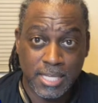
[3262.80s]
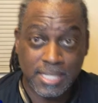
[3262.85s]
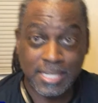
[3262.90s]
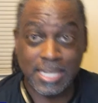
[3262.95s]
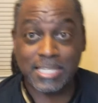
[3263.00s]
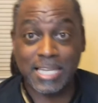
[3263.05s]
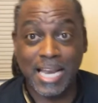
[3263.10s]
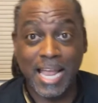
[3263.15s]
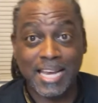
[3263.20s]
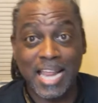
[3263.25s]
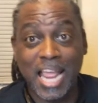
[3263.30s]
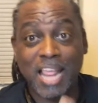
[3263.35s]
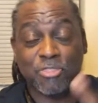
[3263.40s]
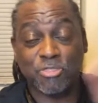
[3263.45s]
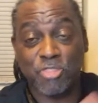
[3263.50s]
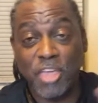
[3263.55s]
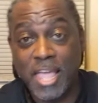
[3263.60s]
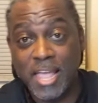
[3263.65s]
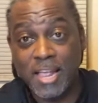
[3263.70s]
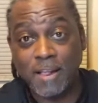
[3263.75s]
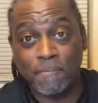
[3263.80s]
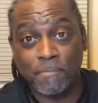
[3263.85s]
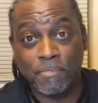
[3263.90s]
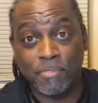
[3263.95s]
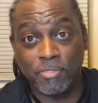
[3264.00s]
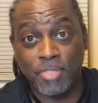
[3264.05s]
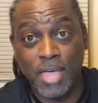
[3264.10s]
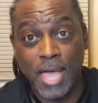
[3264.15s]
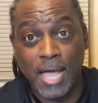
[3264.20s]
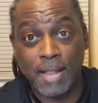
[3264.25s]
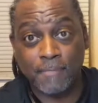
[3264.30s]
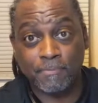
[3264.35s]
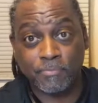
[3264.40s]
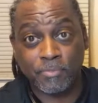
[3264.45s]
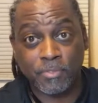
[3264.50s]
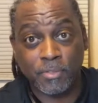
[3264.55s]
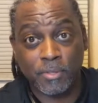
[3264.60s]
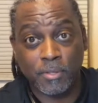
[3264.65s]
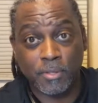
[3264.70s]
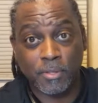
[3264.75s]
Just like they think that
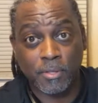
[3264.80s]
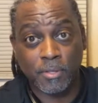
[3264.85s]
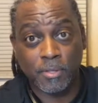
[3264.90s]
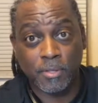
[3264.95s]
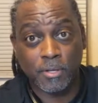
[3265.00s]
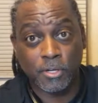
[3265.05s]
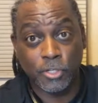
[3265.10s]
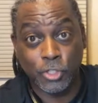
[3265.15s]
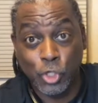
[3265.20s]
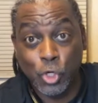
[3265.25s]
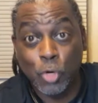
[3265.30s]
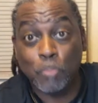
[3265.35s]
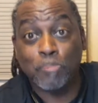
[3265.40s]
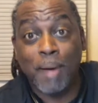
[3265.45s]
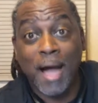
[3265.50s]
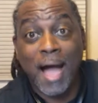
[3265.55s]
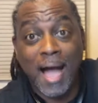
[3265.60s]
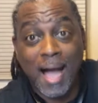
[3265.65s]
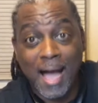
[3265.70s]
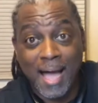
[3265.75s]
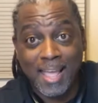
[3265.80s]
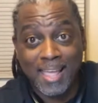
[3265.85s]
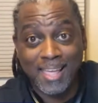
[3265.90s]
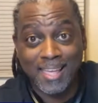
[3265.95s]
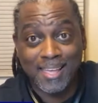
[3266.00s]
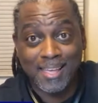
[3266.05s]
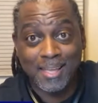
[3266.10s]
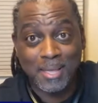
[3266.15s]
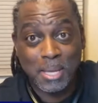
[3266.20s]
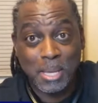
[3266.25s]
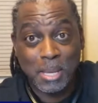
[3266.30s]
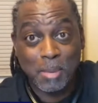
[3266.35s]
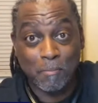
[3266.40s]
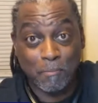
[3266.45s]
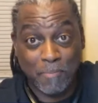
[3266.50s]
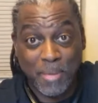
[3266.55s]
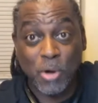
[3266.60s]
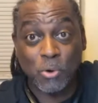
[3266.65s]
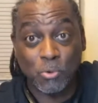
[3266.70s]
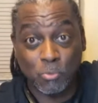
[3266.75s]
Dubai
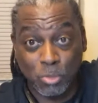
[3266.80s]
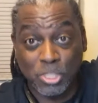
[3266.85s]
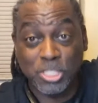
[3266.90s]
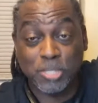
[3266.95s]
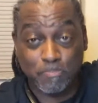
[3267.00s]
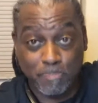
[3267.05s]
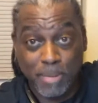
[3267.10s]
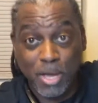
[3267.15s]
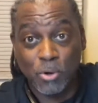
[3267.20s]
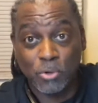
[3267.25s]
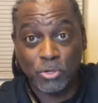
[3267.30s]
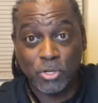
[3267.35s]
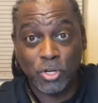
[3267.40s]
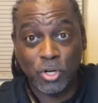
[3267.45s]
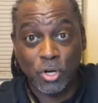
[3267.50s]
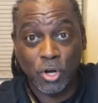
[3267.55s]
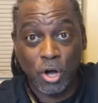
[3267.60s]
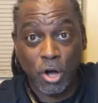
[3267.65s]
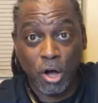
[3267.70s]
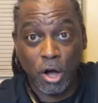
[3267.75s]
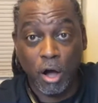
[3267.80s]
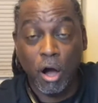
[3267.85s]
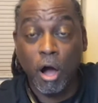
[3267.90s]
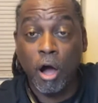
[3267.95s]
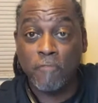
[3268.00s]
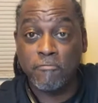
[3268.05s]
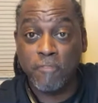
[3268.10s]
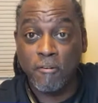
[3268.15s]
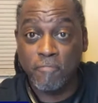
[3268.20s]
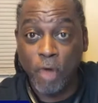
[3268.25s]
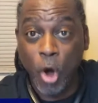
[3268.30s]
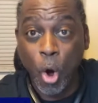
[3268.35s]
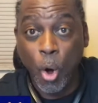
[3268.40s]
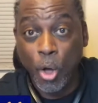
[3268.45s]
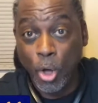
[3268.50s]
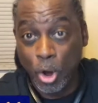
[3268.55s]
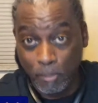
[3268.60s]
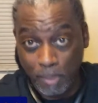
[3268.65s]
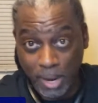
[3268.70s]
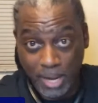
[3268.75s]
was built off of
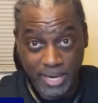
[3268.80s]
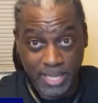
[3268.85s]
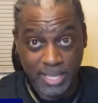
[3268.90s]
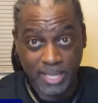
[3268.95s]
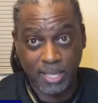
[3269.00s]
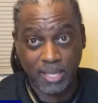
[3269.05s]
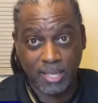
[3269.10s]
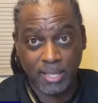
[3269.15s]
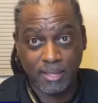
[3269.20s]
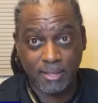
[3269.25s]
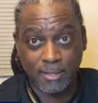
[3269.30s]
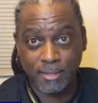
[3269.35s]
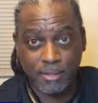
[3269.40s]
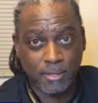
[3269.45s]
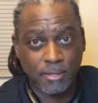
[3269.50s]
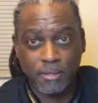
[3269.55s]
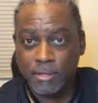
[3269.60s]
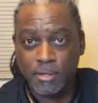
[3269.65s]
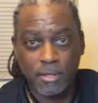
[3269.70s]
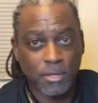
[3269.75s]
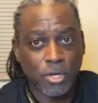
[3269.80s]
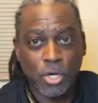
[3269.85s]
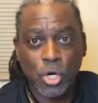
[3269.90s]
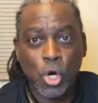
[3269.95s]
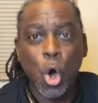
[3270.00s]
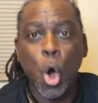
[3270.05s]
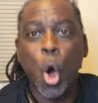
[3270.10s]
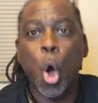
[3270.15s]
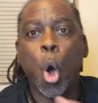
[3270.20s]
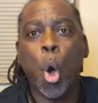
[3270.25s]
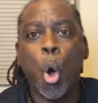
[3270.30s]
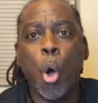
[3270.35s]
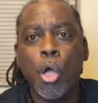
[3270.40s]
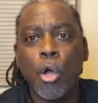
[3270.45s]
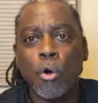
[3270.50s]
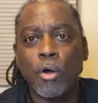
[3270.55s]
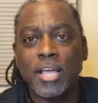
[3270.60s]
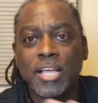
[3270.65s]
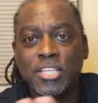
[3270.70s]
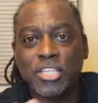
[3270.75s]
oil money.
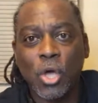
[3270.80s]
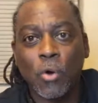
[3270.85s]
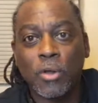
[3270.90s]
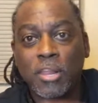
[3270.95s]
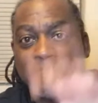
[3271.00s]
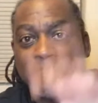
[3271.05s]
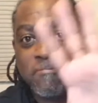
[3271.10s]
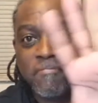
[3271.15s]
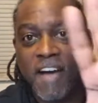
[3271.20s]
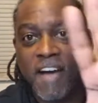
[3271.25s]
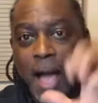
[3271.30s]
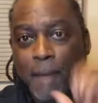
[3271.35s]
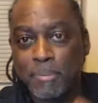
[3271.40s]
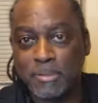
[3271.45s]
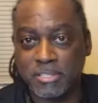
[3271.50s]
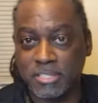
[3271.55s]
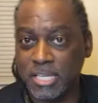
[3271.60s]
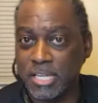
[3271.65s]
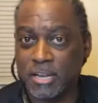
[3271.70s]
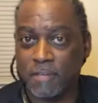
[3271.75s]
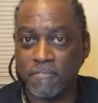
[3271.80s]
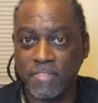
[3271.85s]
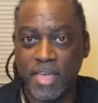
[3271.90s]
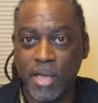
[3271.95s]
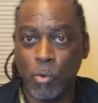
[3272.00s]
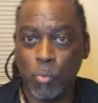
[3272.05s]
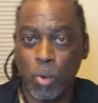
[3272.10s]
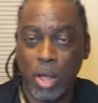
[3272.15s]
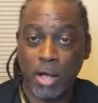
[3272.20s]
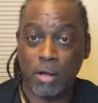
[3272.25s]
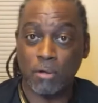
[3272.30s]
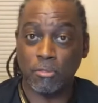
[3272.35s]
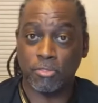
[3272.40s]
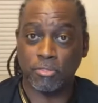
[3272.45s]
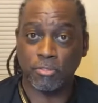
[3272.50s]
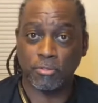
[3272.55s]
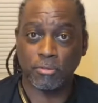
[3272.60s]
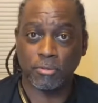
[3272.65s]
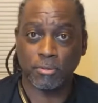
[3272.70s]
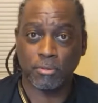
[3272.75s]
Oil is only 5% of their
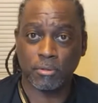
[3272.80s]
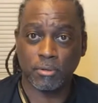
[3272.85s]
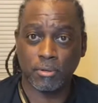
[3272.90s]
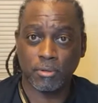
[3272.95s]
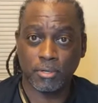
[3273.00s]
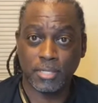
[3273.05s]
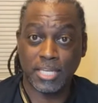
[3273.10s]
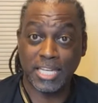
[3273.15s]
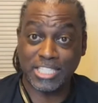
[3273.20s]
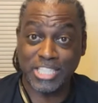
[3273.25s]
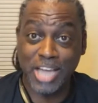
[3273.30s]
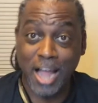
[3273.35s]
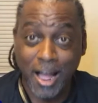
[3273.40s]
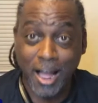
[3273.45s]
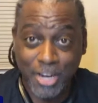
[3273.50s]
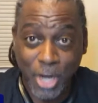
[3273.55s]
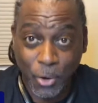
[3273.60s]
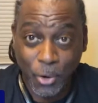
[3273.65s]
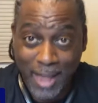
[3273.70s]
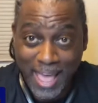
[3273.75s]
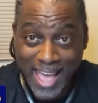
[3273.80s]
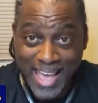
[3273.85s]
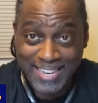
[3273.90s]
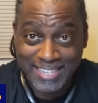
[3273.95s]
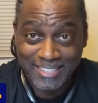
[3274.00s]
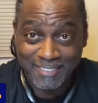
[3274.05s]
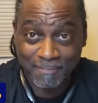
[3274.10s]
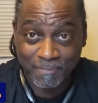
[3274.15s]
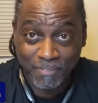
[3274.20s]
wealth. Did y'all know that?